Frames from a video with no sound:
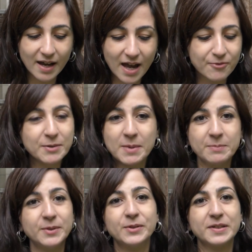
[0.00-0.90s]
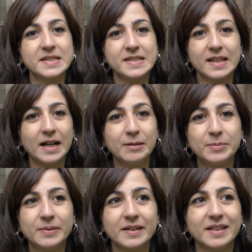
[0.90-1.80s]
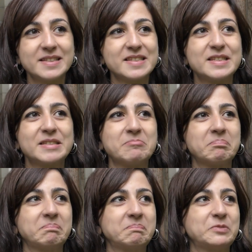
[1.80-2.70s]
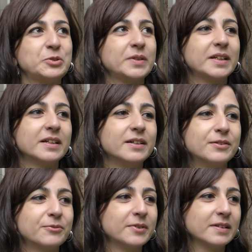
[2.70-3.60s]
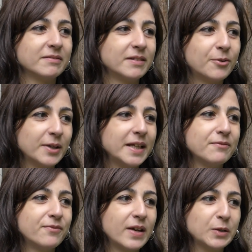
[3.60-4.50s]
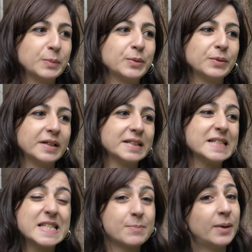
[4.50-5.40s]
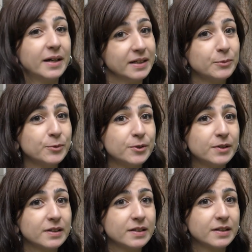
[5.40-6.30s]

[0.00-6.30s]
every member of this lab is doing a really valuable and inspiring work.